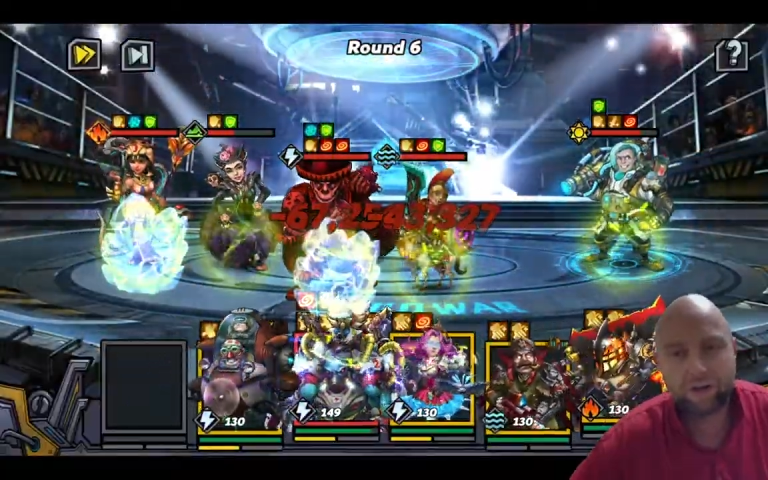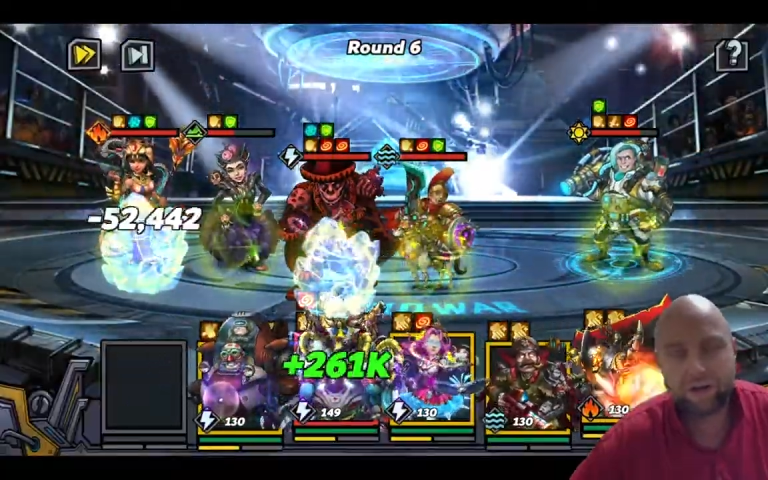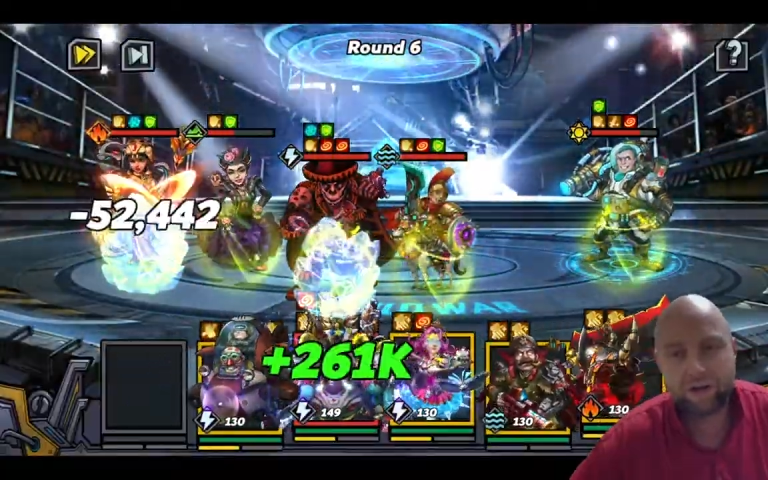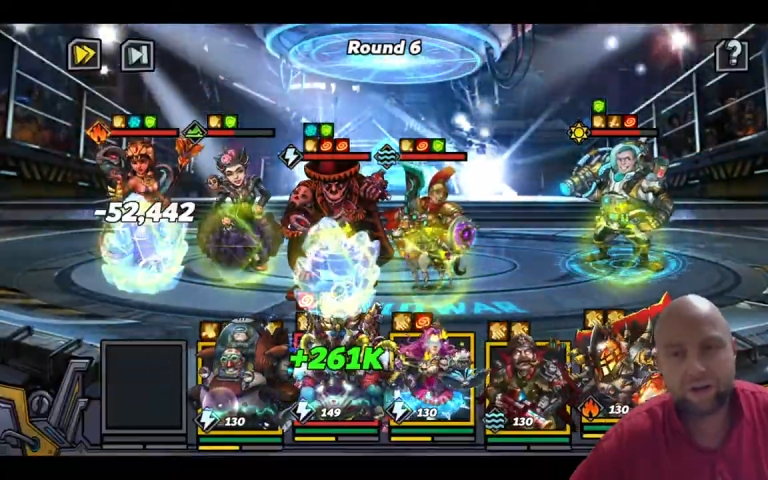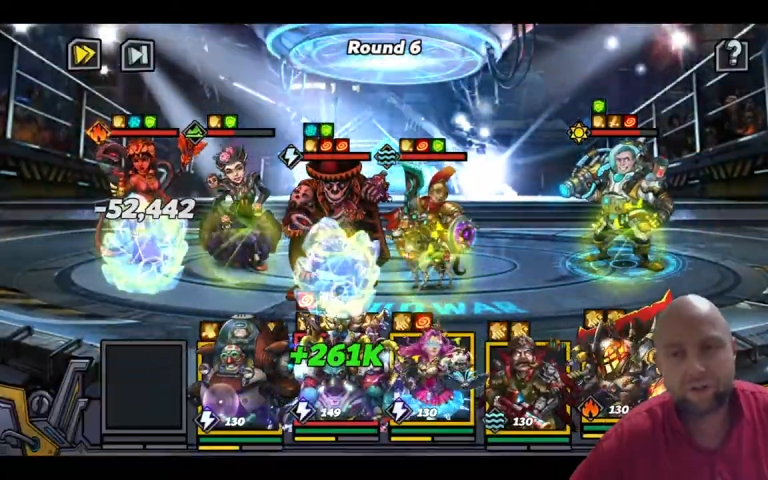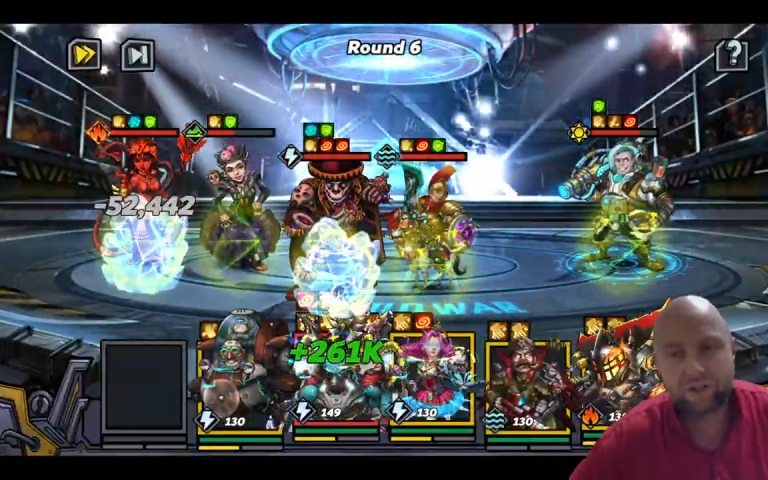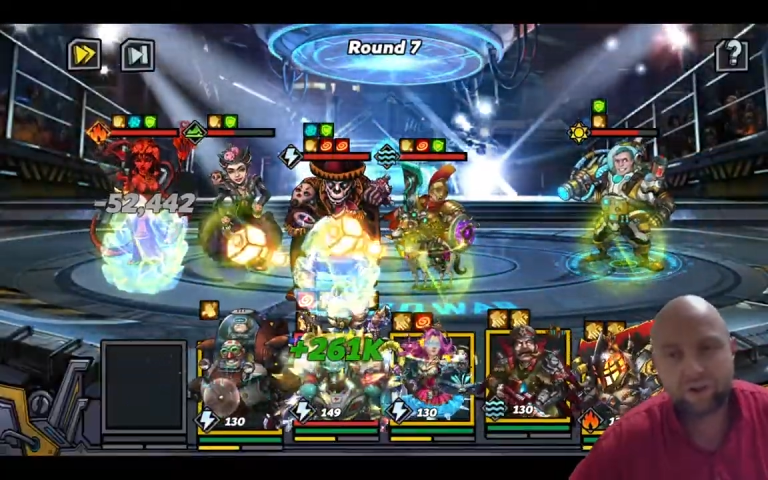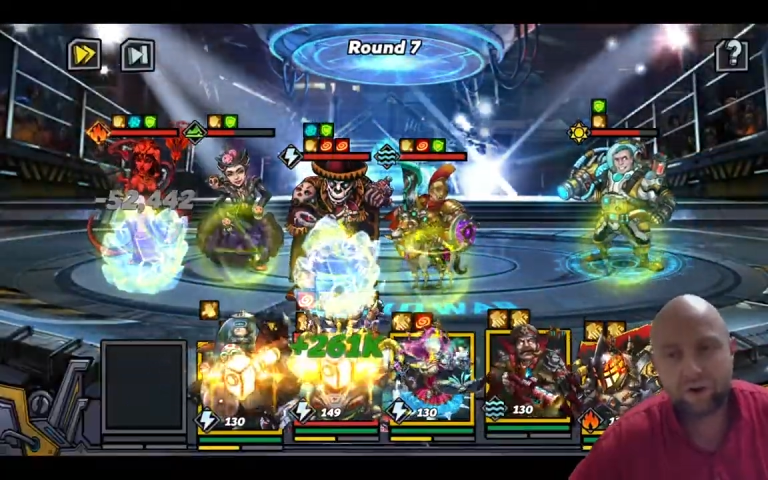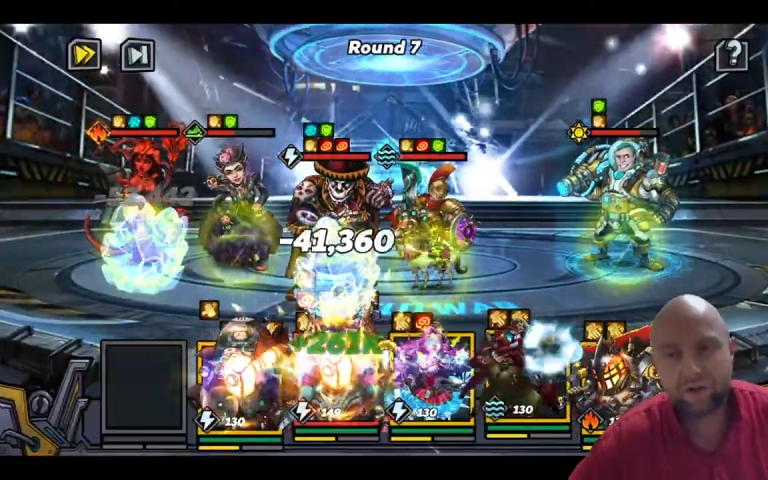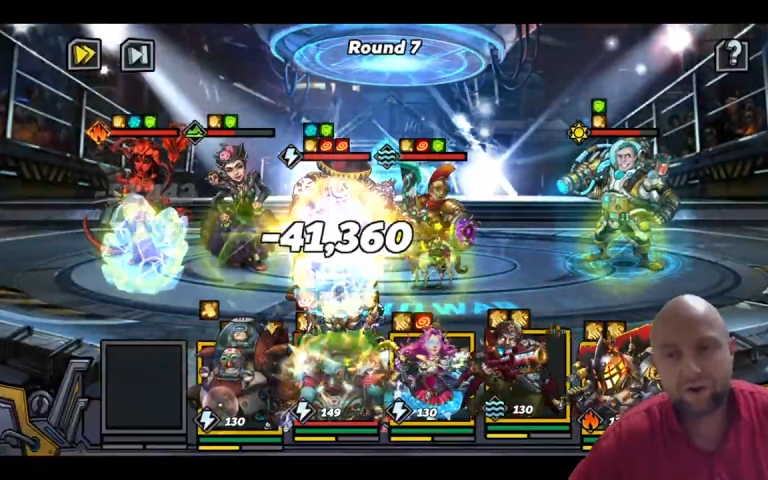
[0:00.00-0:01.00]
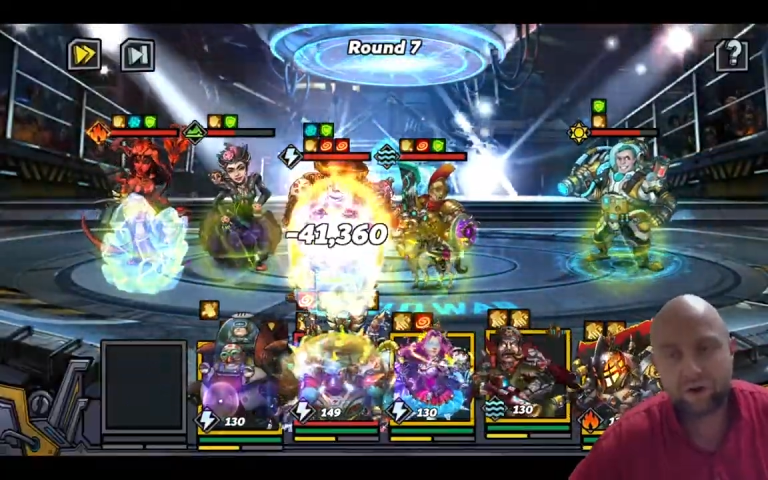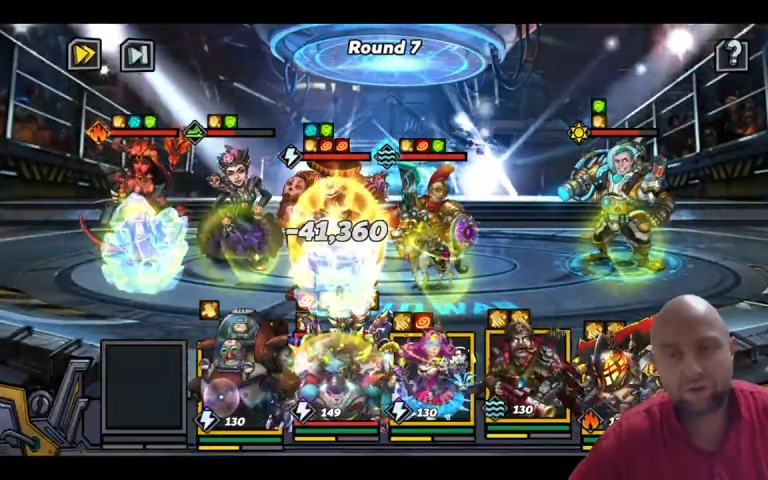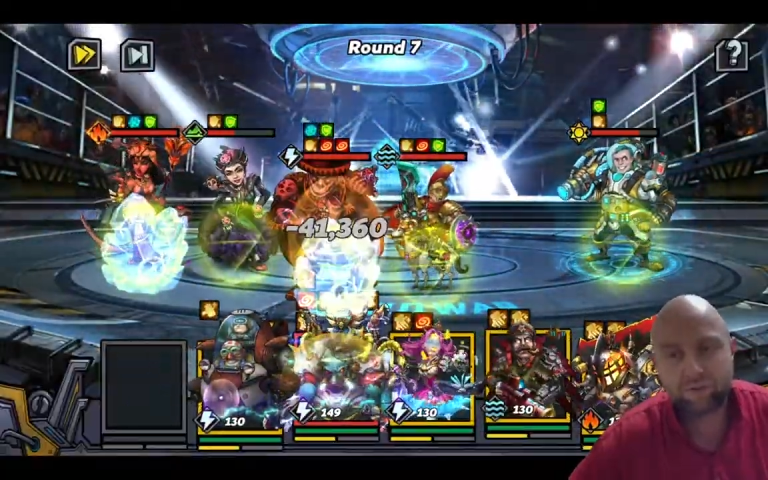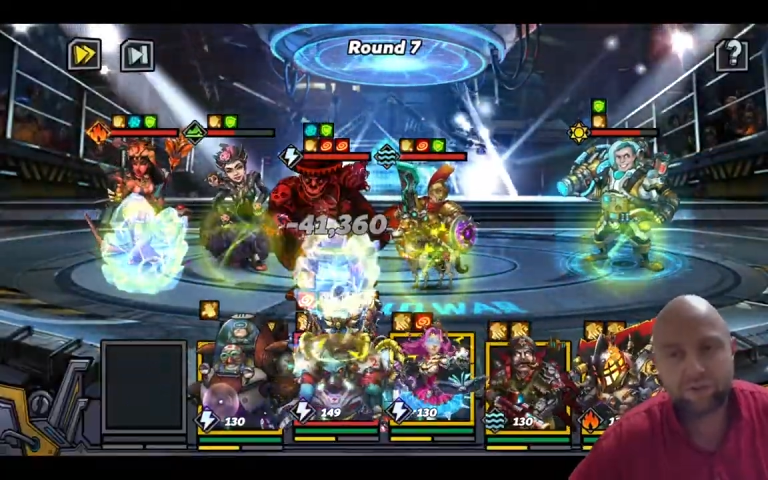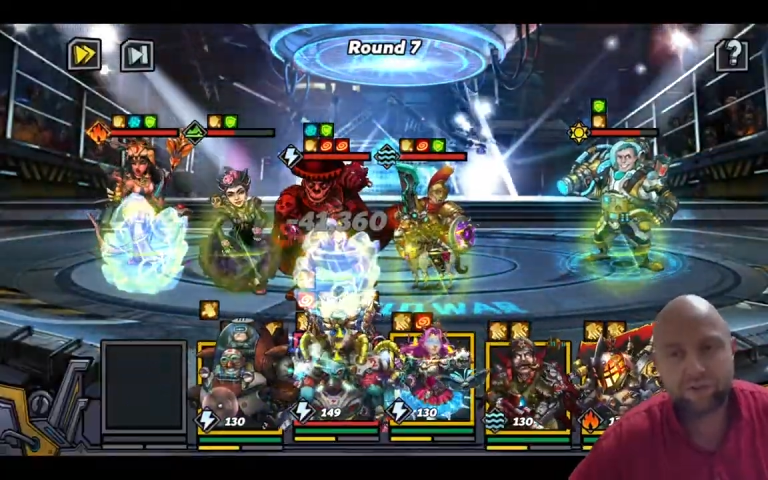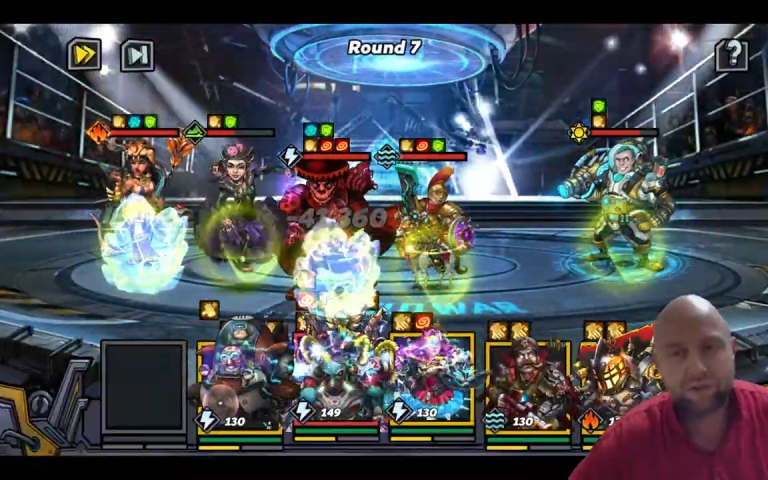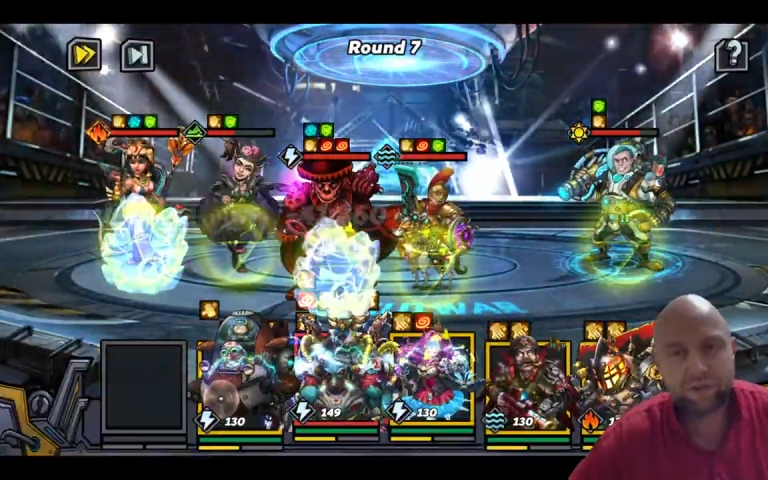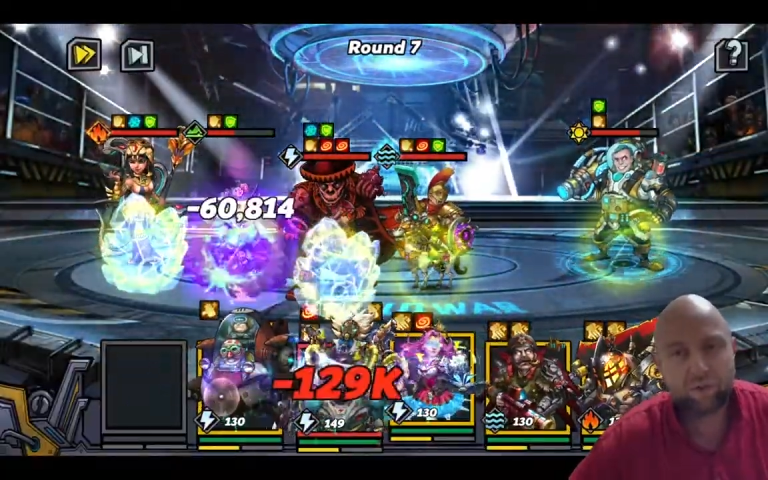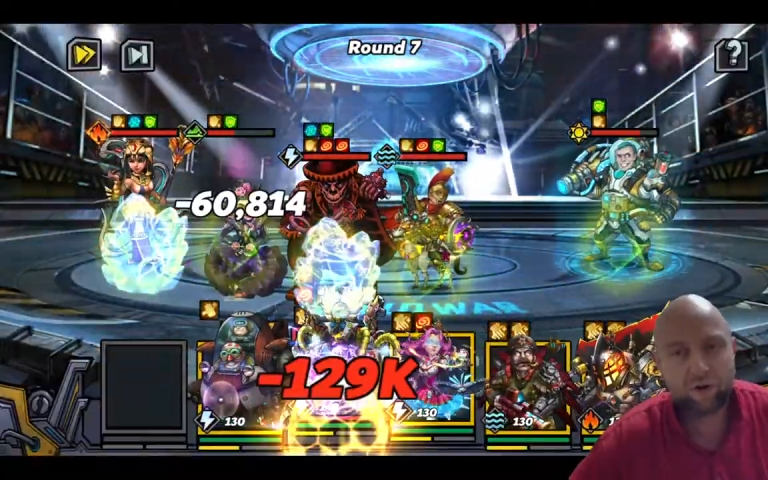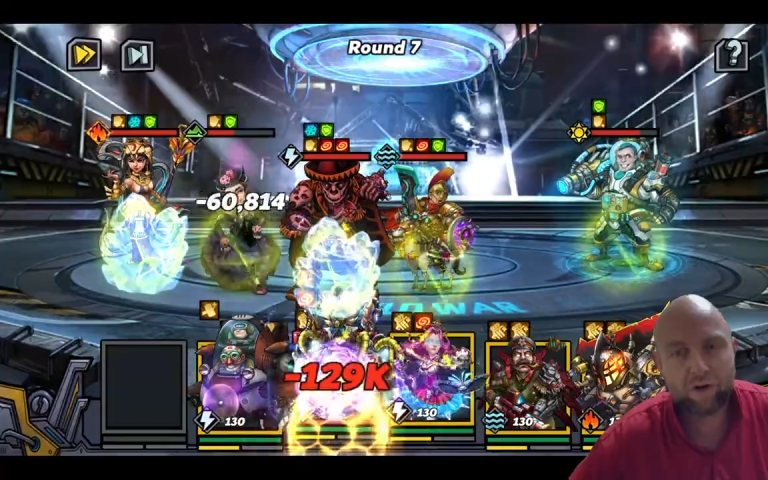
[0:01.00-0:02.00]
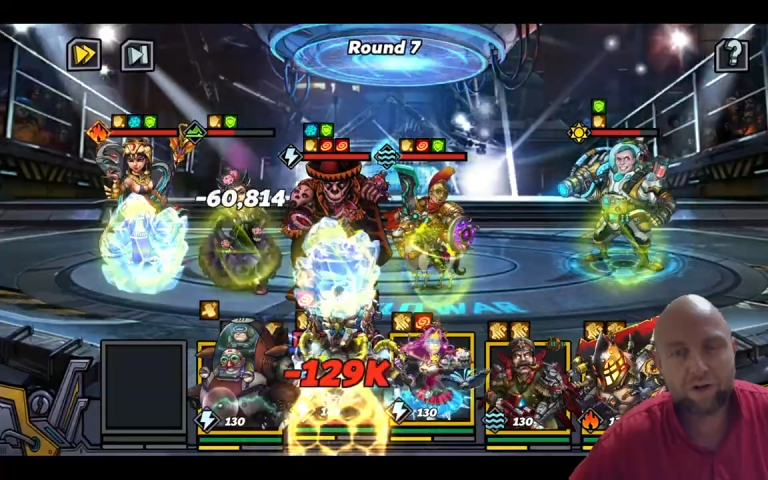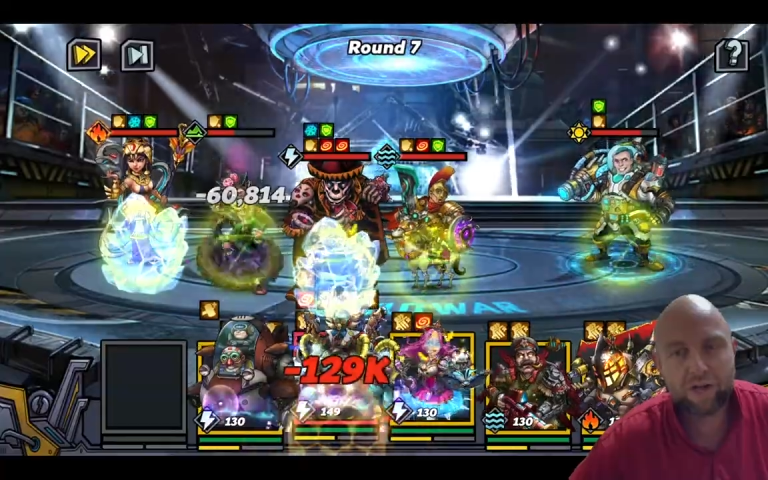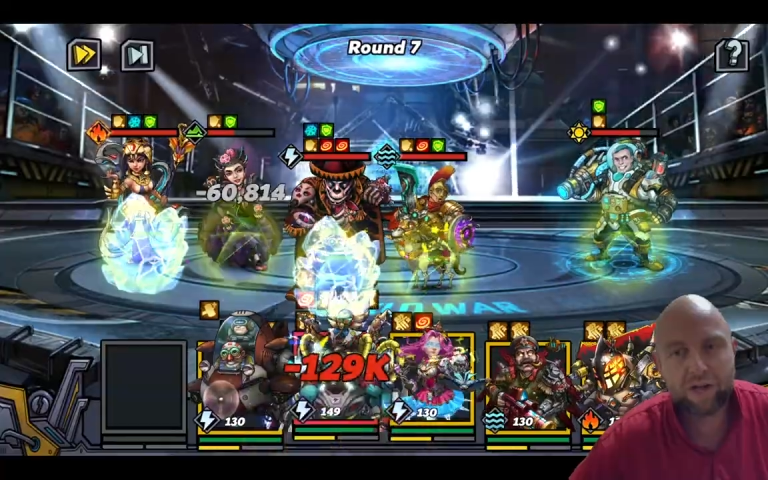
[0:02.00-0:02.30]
and now it's not in the options anymore. Can't